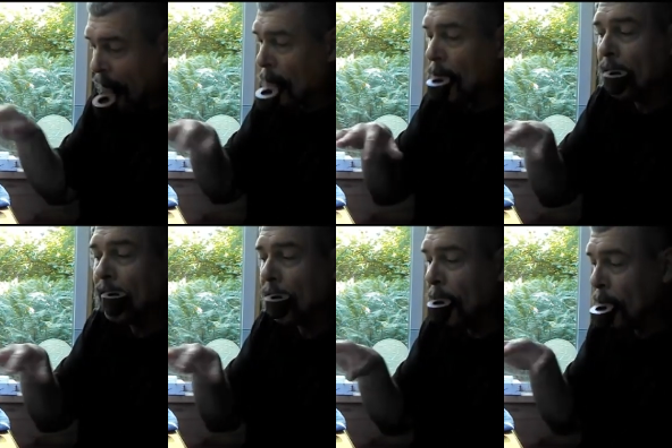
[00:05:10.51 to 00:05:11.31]
all
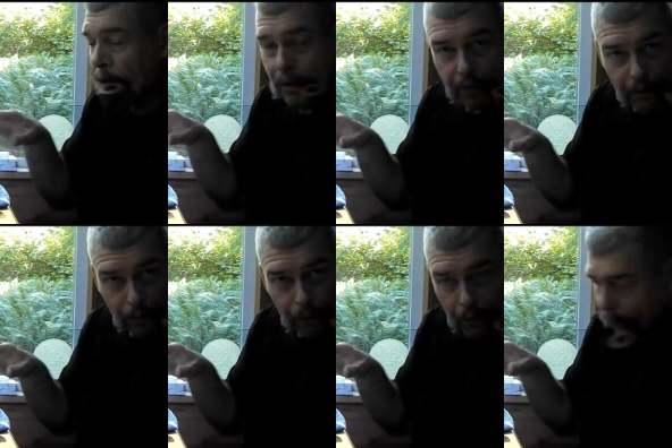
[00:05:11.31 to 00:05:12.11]
good smokers,
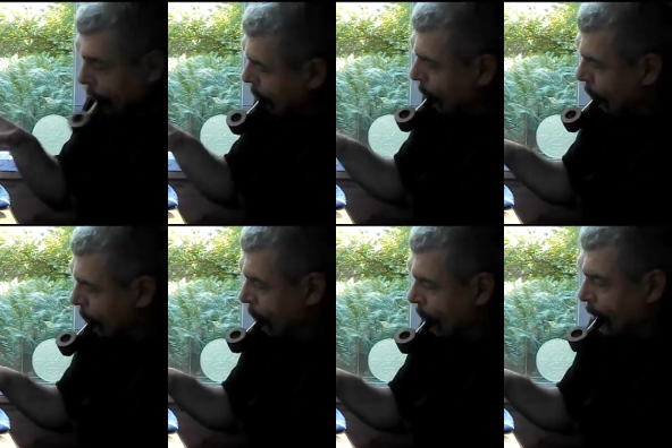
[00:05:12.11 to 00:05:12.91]

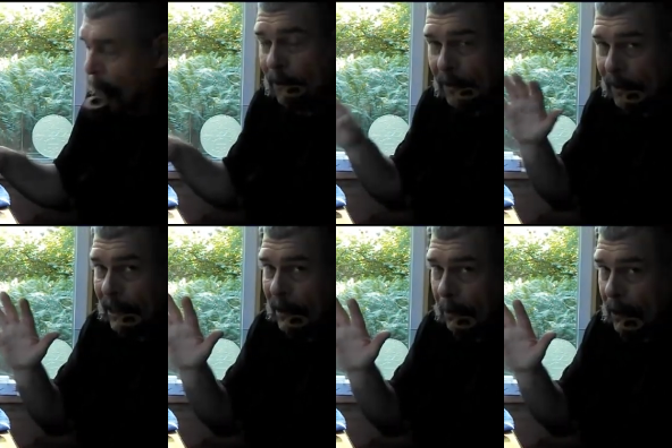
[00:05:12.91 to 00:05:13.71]
once you
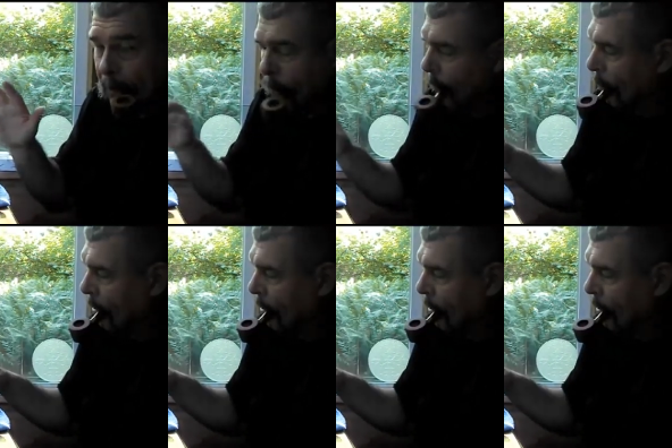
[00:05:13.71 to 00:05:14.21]
clean them up